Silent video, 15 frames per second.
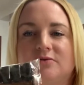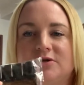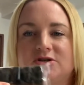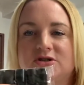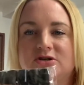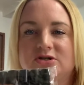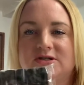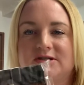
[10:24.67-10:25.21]

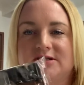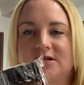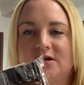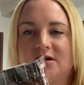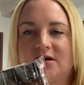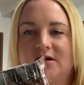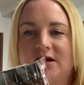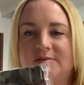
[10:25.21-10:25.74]
which are just
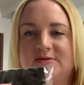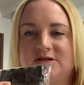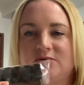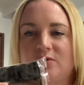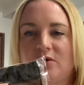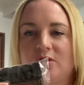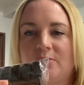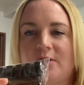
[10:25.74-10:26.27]
the empty
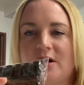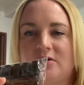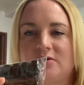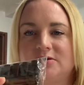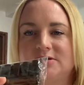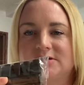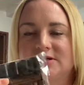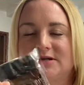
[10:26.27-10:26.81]
roller
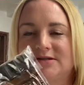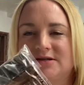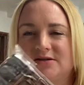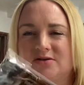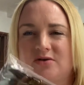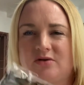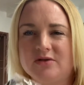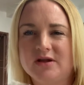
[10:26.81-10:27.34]
bottles, because
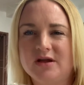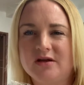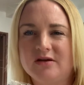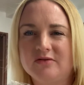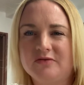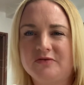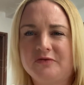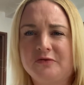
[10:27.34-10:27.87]
these are only
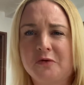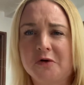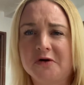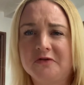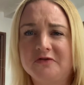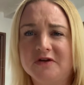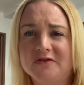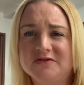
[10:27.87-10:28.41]

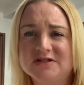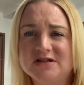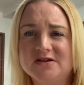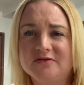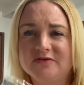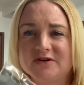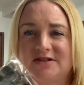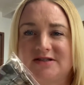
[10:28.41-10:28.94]
$4.50
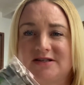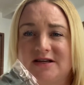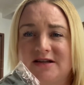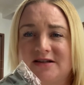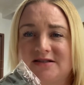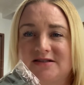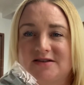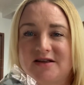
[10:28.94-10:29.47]
for
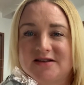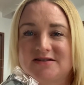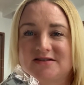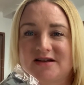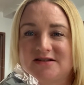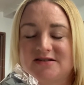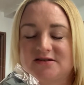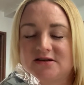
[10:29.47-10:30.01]
6, so that's
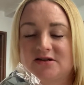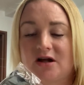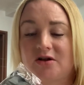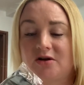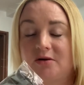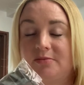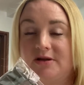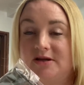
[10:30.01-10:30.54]
less than
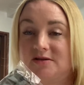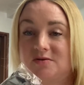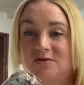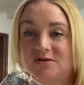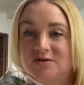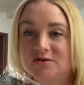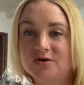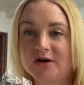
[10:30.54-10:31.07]
$1 a piece,
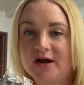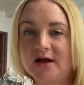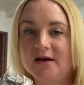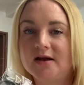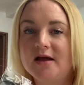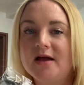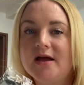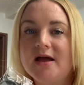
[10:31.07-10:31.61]
which is
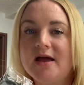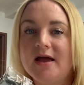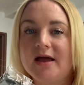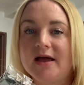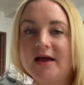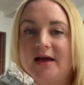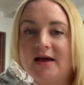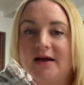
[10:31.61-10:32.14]
great.
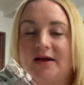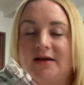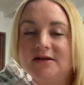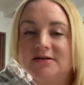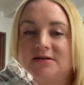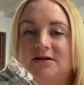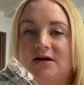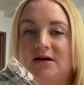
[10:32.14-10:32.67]

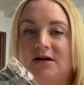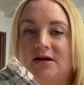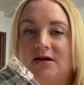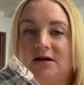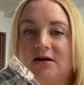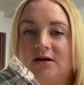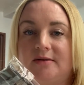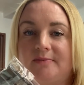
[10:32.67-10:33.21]
And
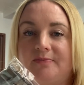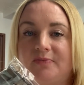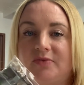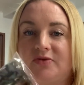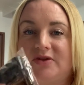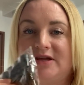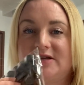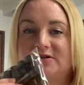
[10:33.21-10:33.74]

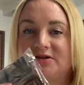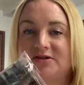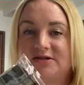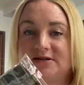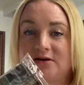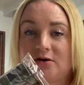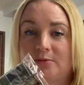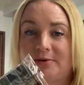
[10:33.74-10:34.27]
these are
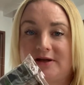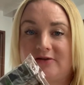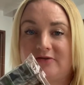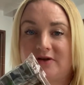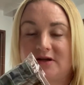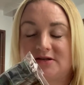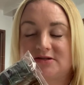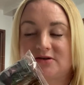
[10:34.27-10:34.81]
0
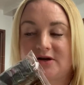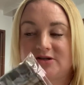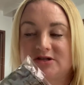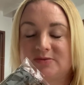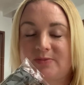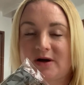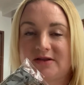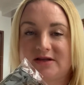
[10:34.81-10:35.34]
PV, so I
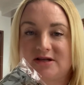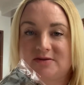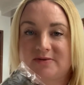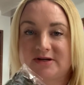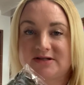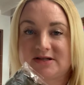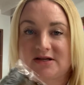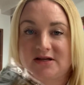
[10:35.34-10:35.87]
just bought these
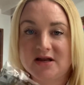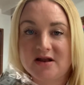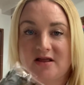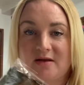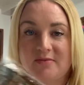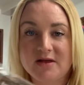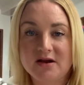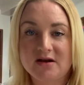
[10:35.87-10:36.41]
because I needed
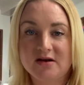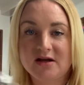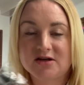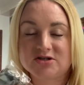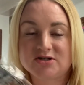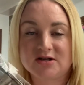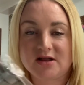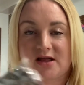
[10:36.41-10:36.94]
them. They didn't
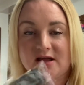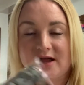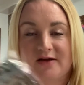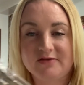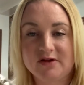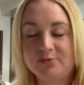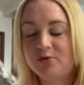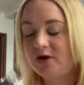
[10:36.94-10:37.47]
actually like
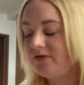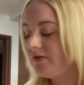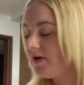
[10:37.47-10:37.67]
have any point